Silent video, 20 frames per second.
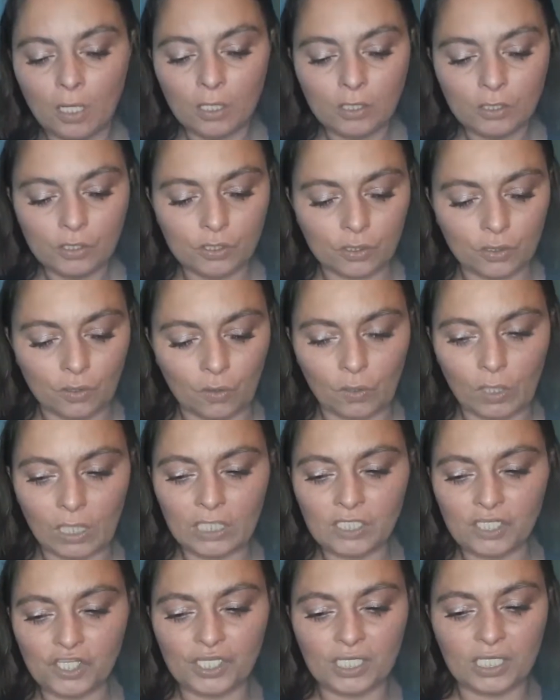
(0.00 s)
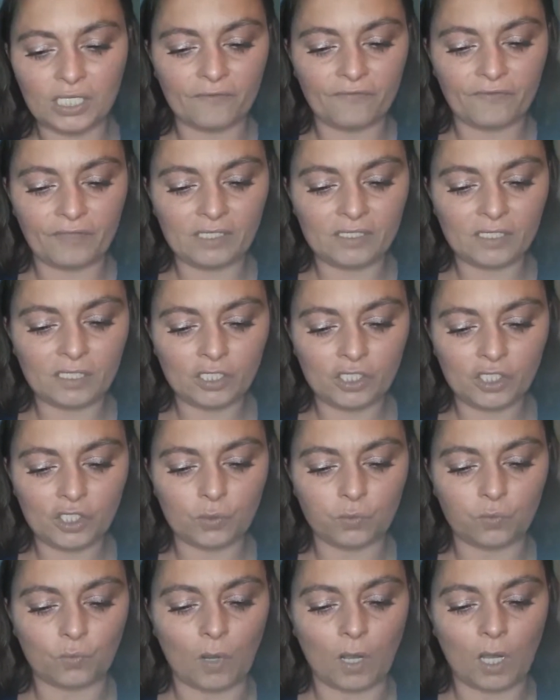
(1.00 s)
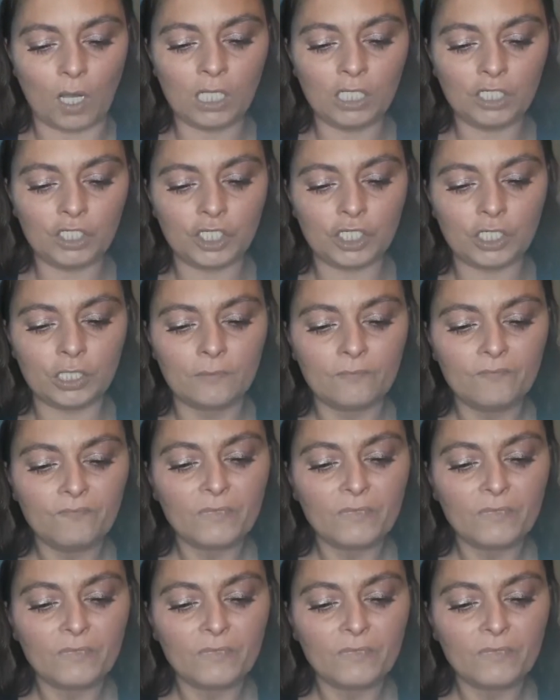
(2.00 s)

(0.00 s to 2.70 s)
So let's give these a swatch.